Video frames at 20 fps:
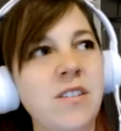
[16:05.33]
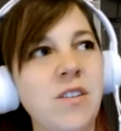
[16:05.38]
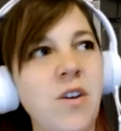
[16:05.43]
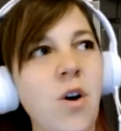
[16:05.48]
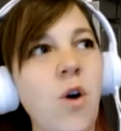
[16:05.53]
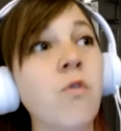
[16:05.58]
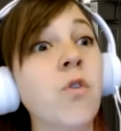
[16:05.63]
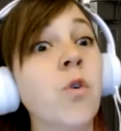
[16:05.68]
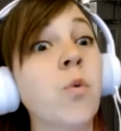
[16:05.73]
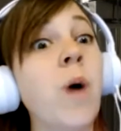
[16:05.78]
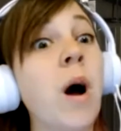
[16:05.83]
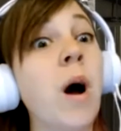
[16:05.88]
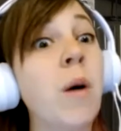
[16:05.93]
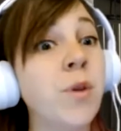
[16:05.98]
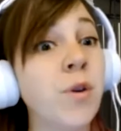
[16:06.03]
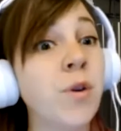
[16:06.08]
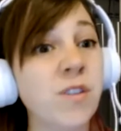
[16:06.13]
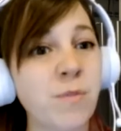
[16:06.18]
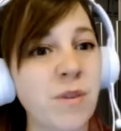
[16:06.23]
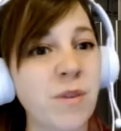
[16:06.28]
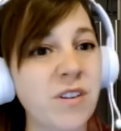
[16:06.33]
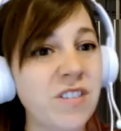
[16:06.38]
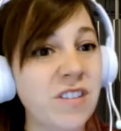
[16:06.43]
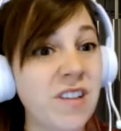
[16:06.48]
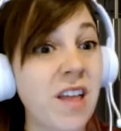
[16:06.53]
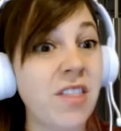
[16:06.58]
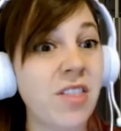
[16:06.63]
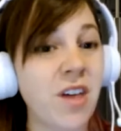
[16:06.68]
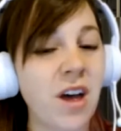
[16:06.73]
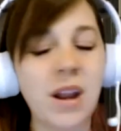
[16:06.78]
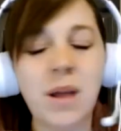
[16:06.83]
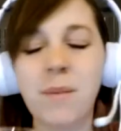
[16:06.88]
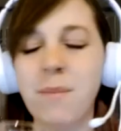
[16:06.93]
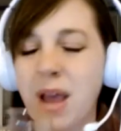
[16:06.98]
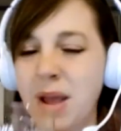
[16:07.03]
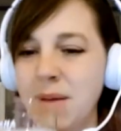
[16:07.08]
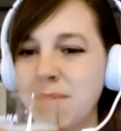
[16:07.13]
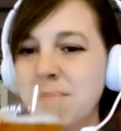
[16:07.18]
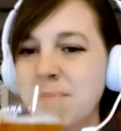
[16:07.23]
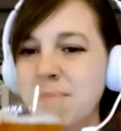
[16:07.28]
overwhelm you as much as I thought it
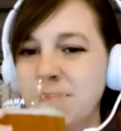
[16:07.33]
might.